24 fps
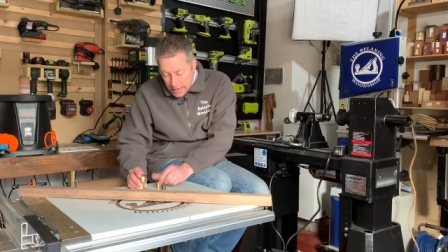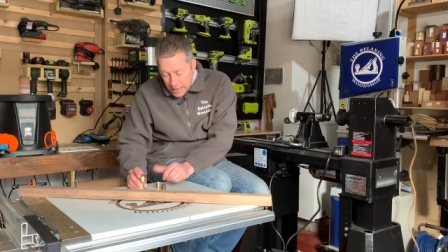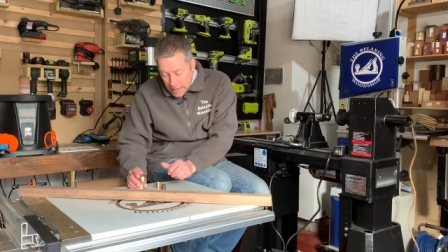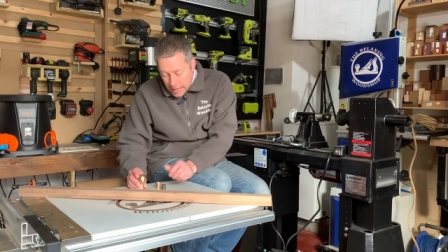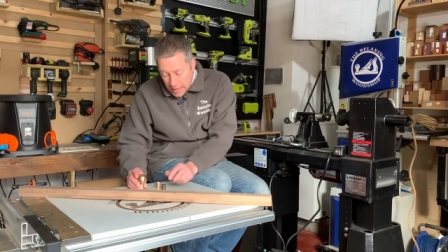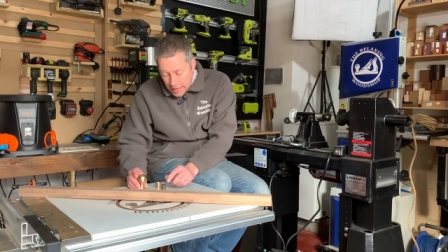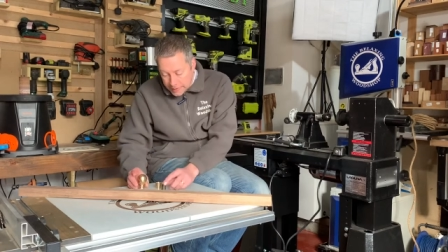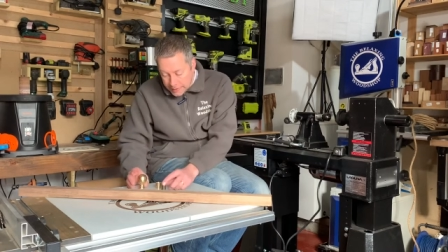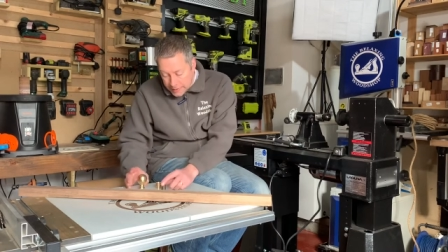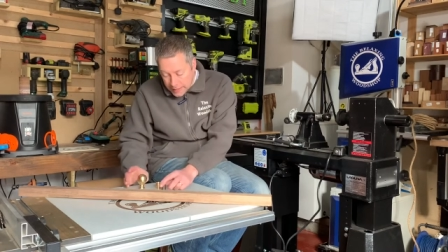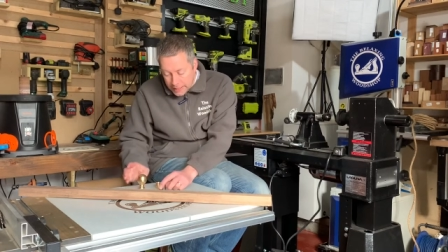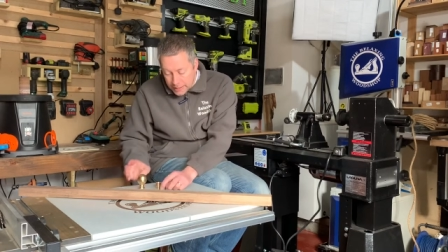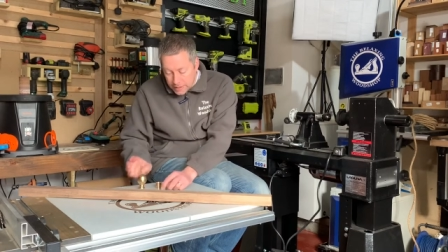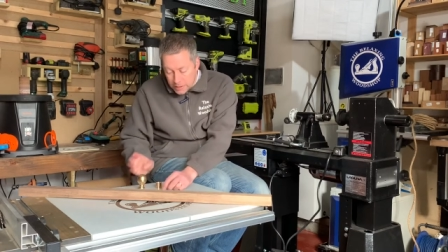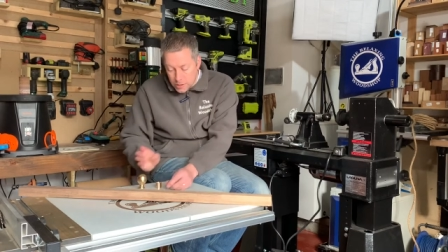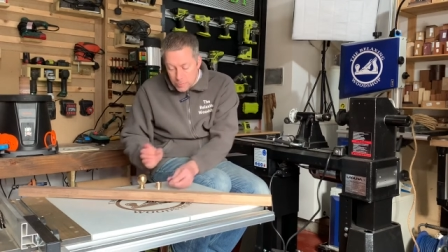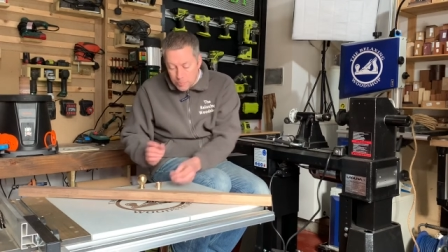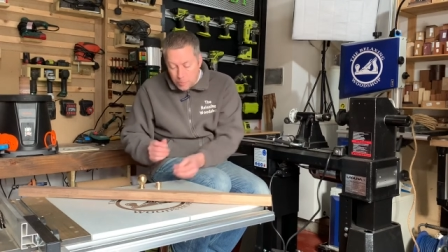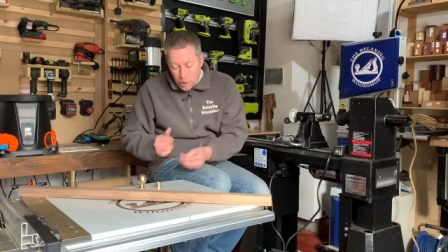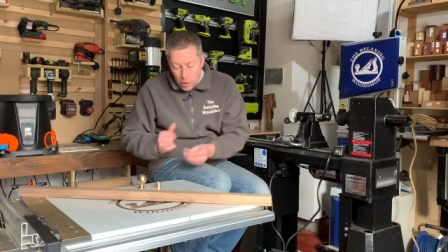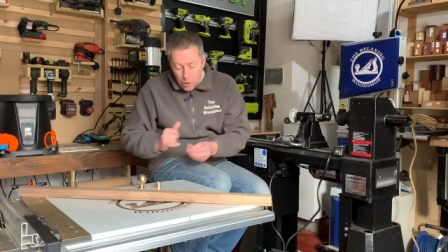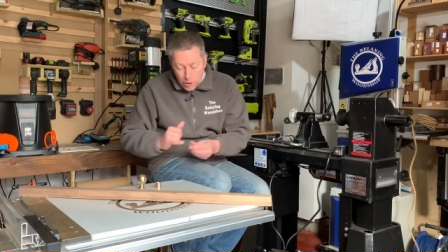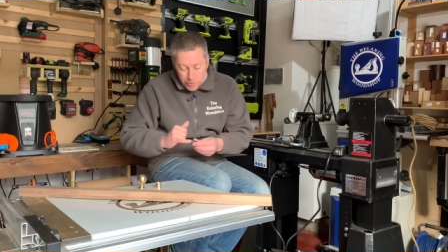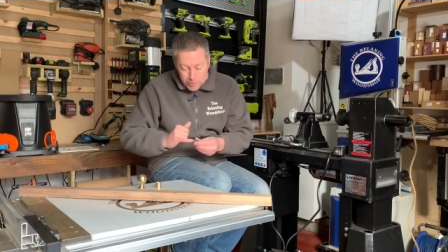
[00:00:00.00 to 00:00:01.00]
And then at the
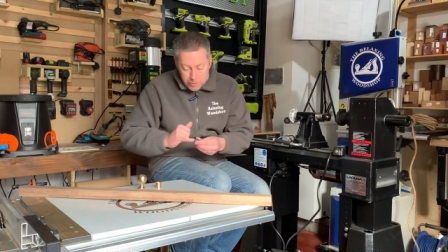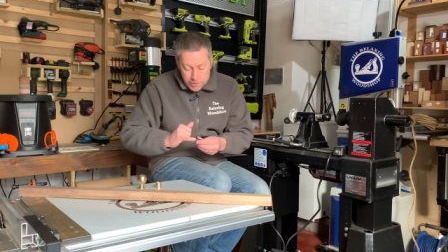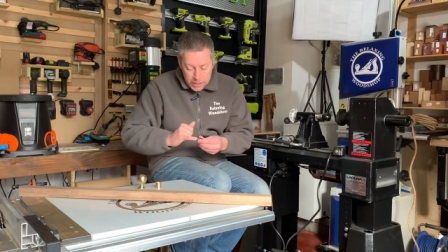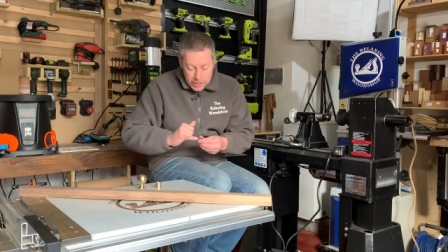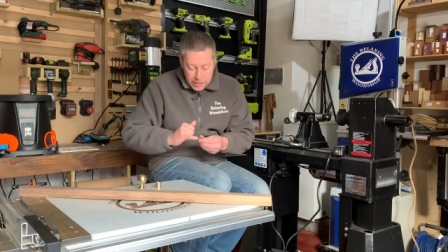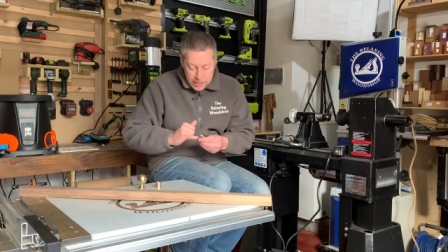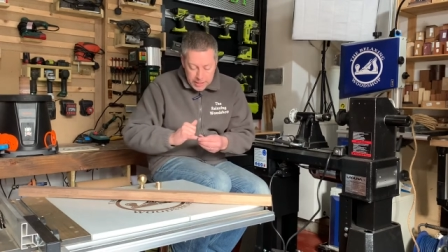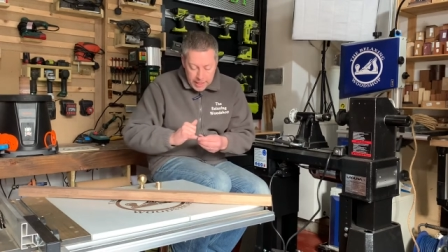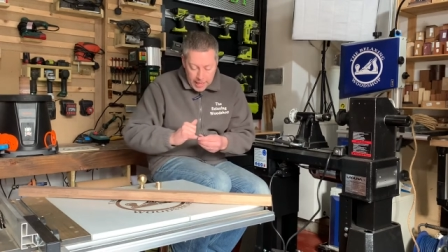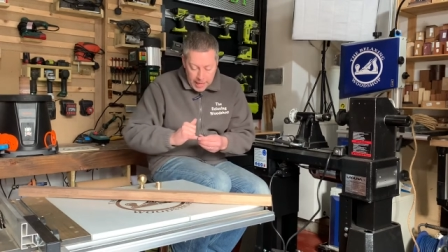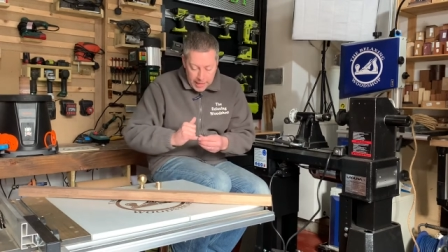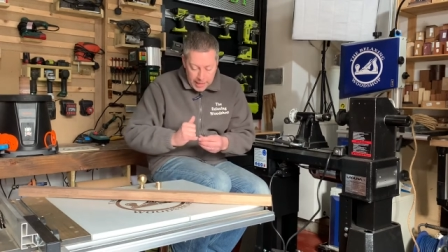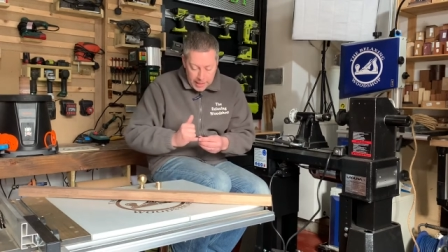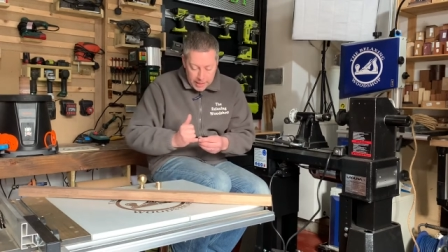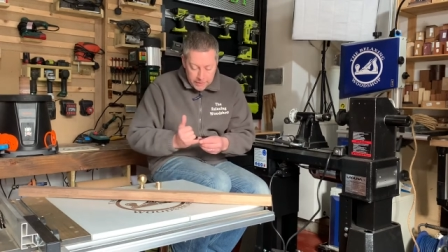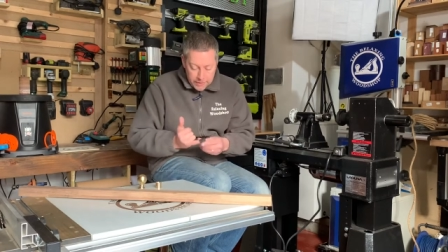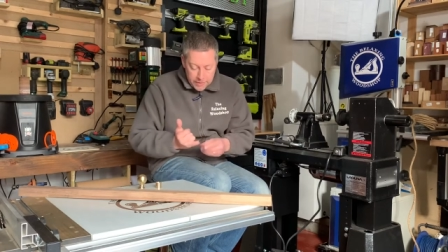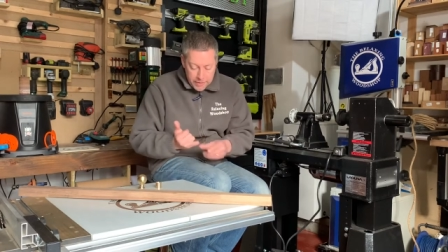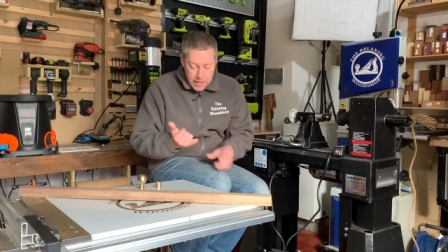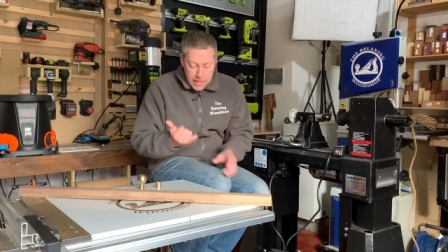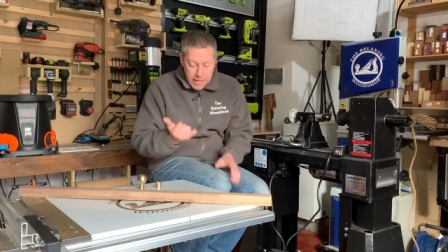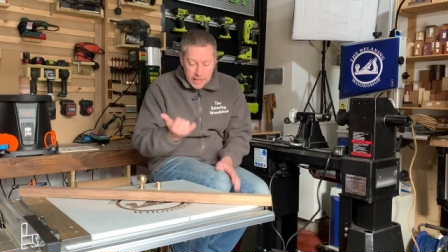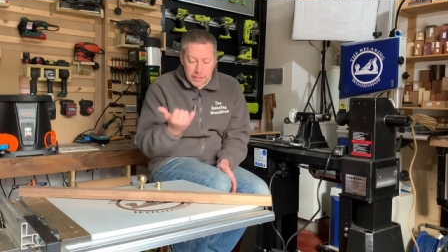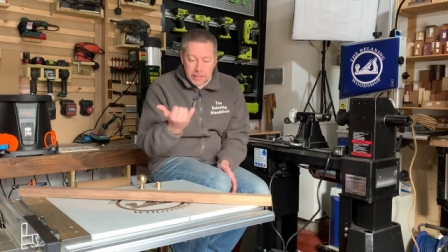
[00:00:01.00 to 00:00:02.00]
bottom you have
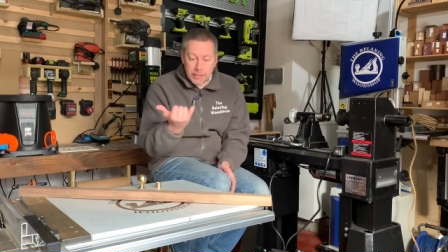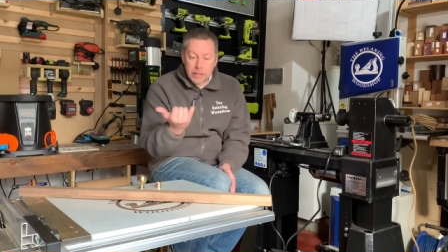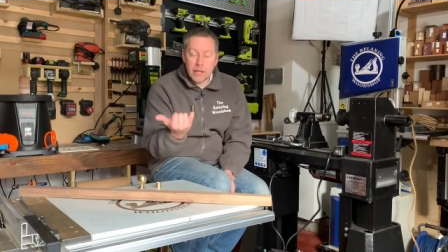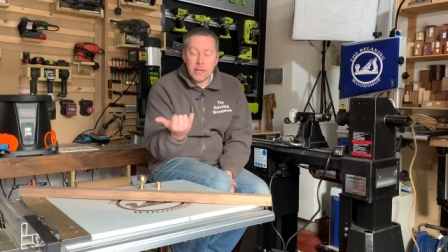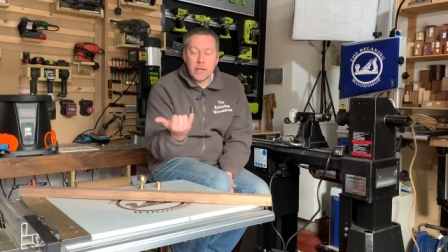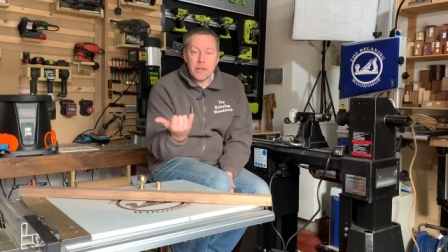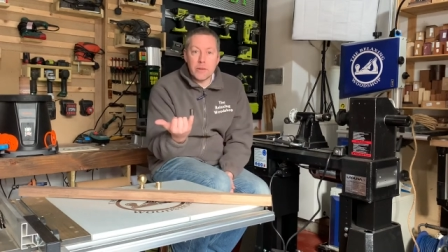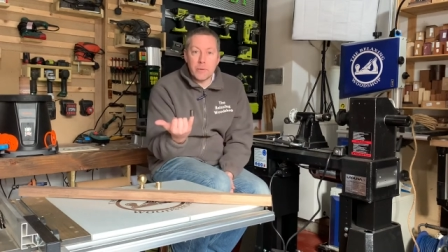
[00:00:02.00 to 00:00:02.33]
then